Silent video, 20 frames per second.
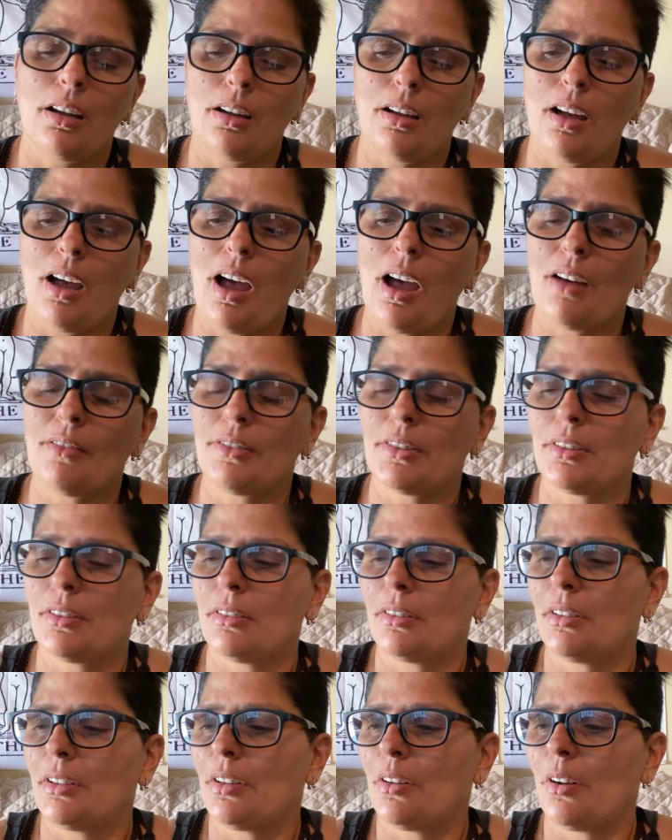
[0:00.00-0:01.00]
have a,
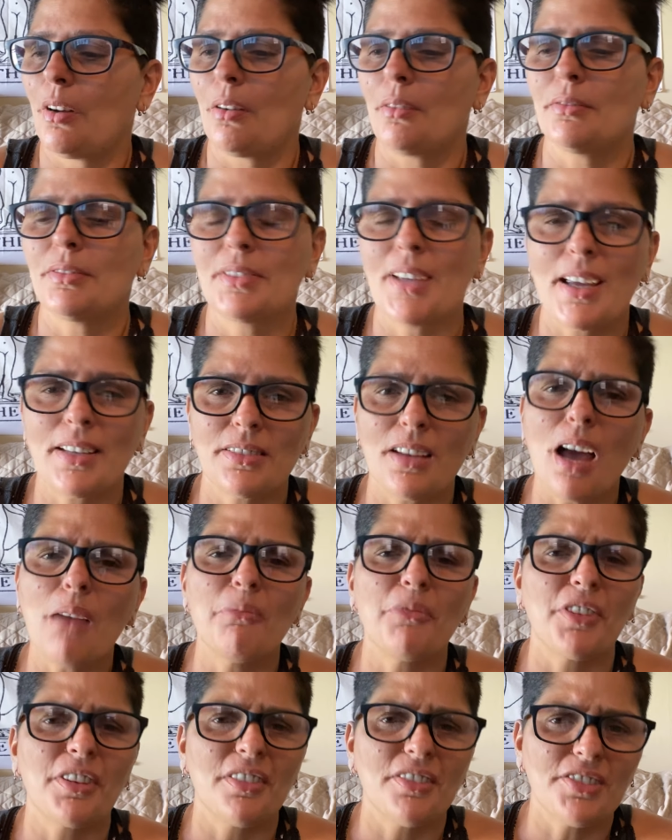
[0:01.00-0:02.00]
you know, take time
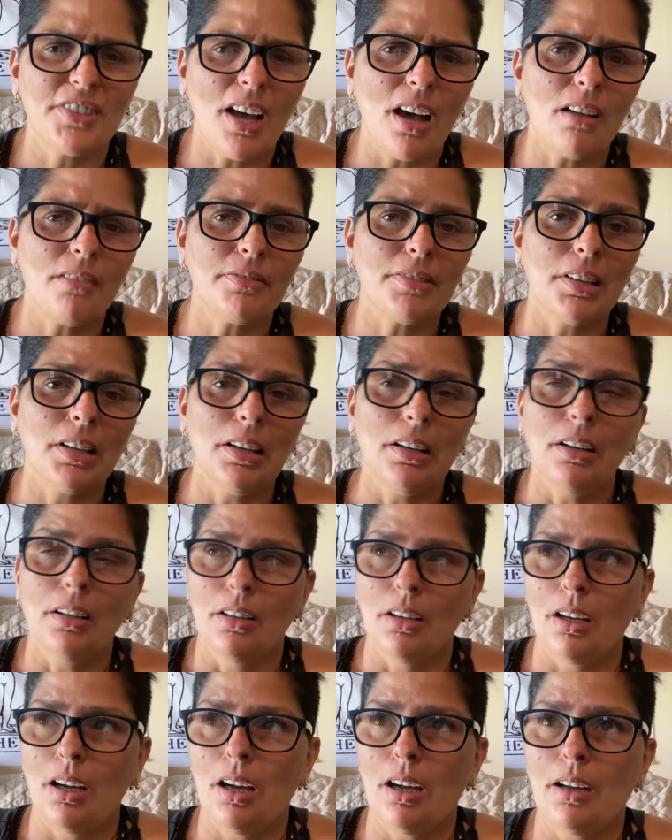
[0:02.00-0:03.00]
for yourself,
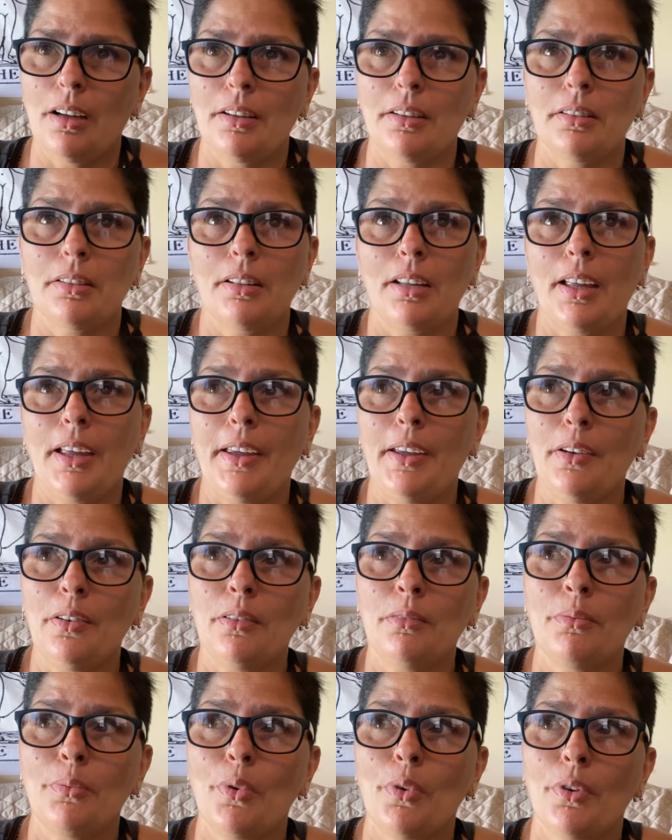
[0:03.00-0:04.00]
uh,
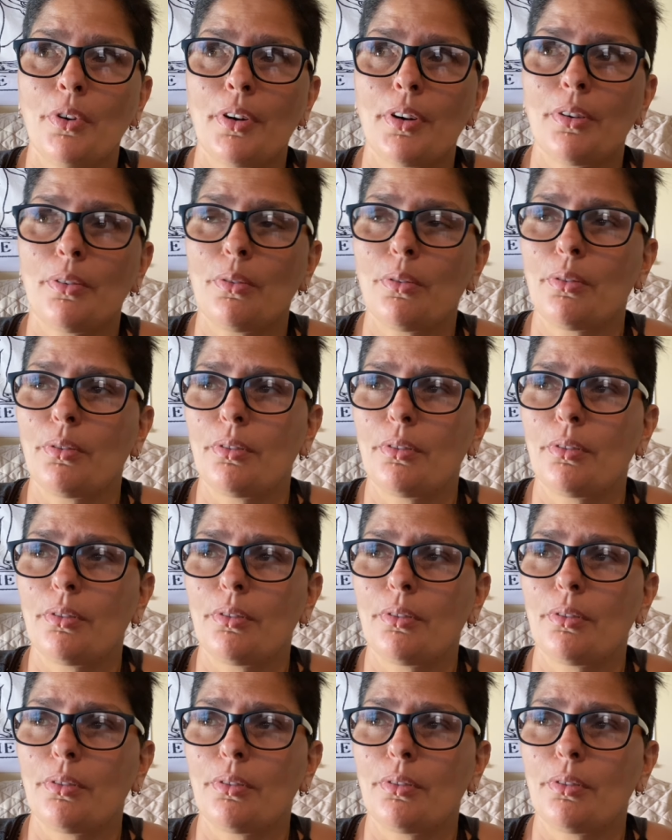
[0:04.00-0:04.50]
heal more,